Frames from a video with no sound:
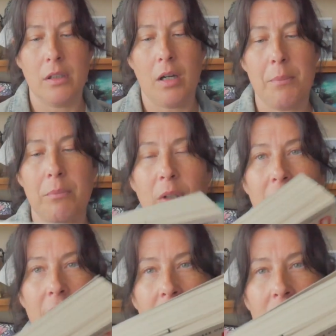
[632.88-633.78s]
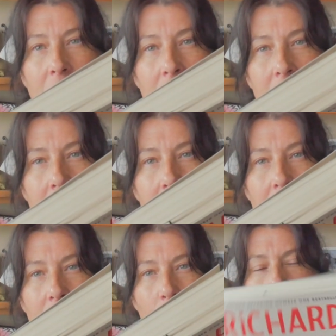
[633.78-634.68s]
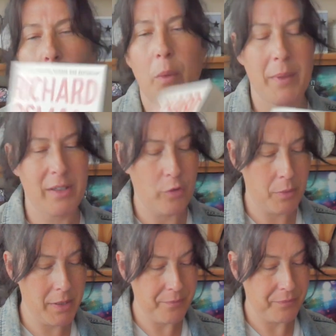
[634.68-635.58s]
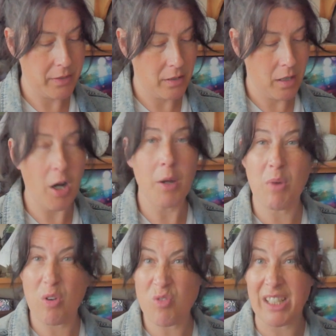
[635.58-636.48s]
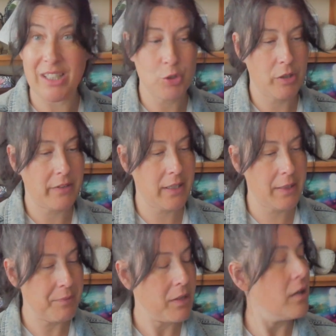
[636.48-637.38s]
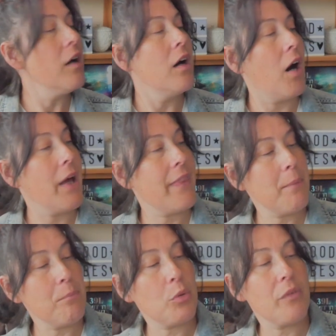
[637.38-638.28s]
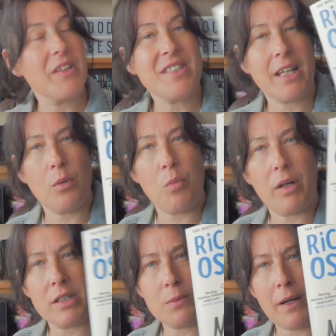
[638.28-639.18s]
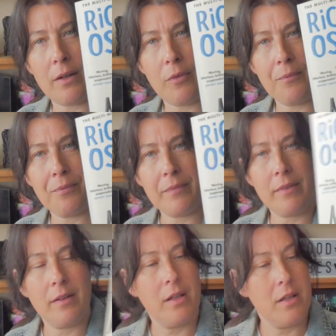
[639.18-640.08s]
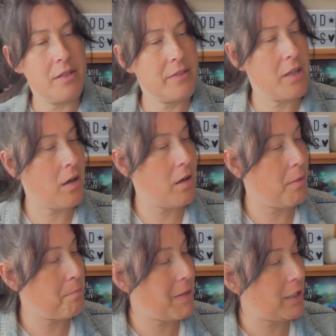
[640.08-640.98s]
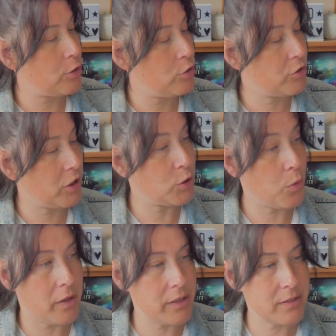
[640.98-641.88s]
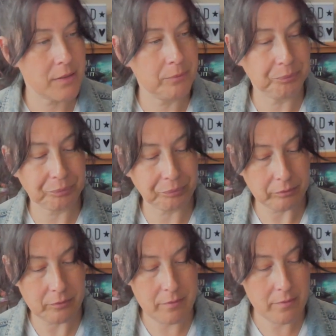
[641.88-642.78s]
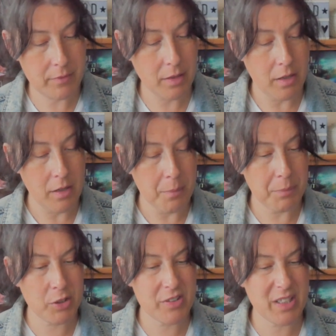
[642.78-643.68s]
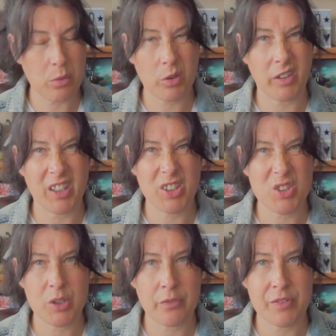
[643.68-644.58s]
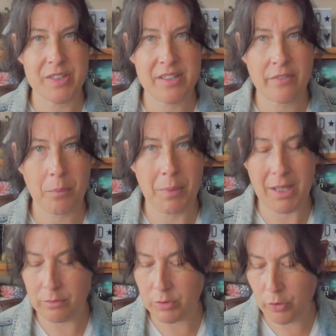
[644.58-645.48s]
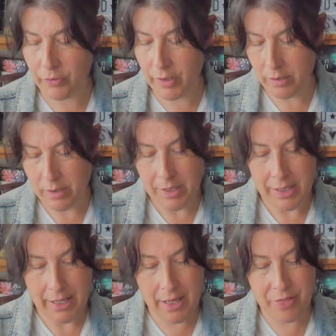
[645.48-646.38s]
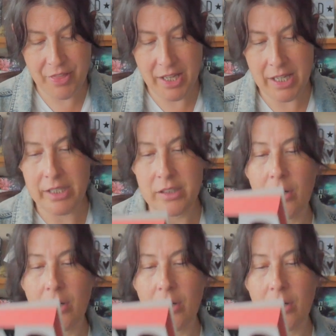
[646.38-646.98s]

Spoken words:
I'm like a quarter of the way through it. I'm really enjoying that. I then brought the second one as well, The Man Who Died Twice, because they were on like £2 for £7 offer. And then